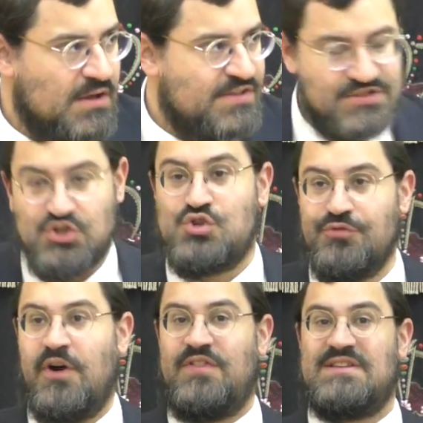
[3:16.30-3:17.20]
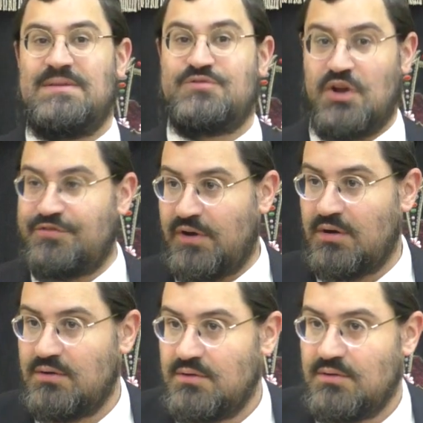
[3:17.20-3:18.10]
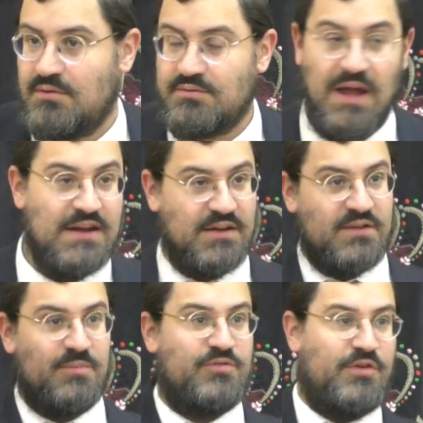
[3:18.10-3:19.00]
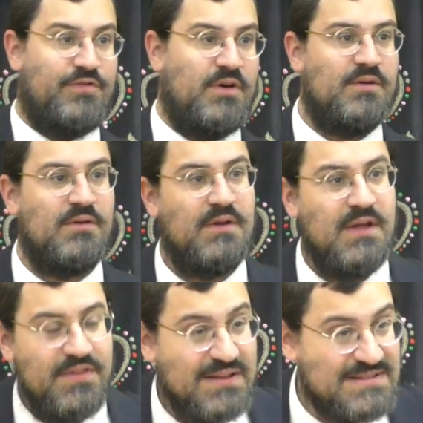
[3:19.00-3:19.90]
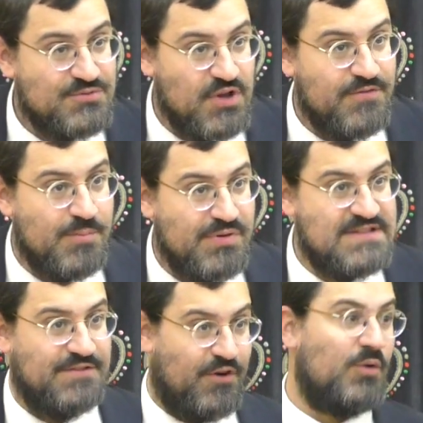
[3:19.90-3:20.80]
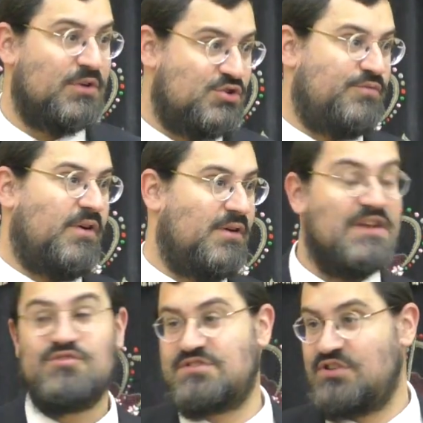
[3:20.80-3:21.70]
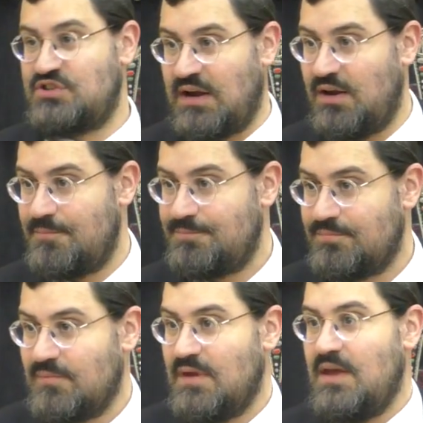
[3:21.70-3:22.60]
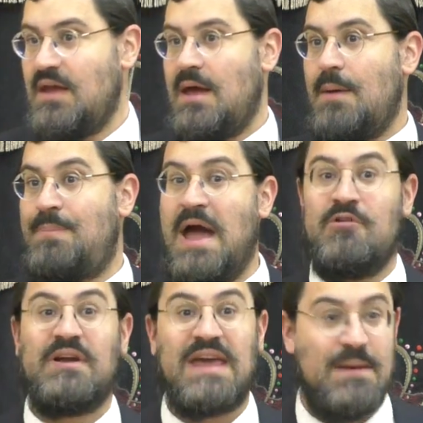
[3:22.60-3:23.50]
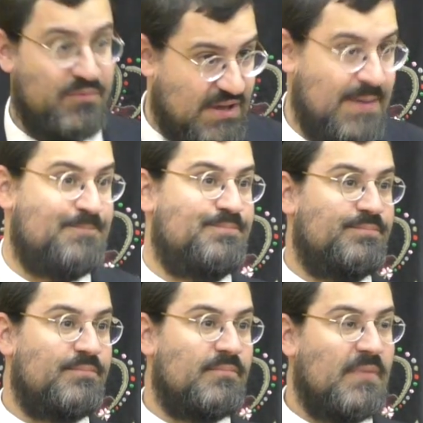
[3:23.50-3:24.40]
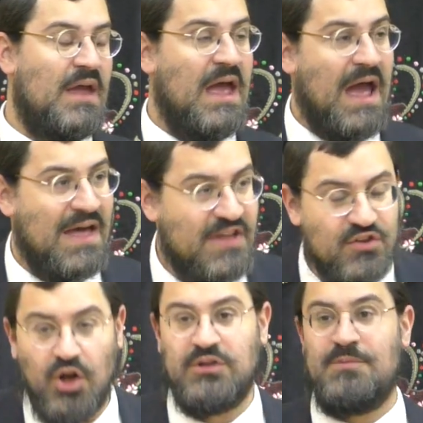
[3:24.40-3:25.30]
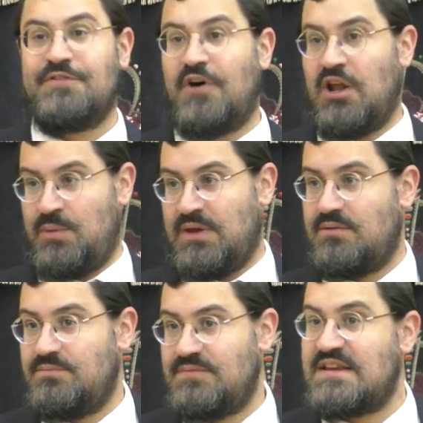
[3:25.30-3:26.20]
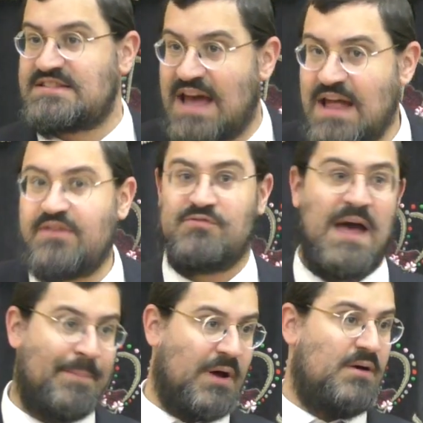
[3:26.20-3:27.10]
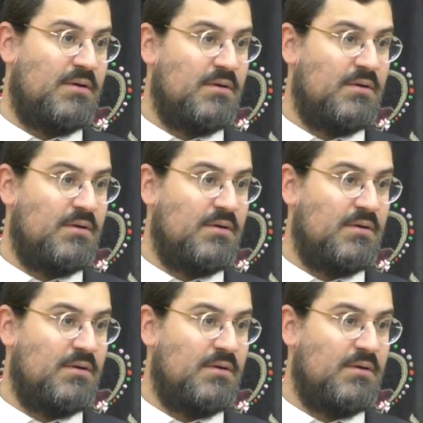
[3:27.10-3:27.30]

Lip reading: There's a tshuva in the Chasam Sofer. Halika Chasam Sofer. The Chasam Sofer brings the following tshuva. Interesting shaila. Parent came to him and they told him the following. They said, Rebbe,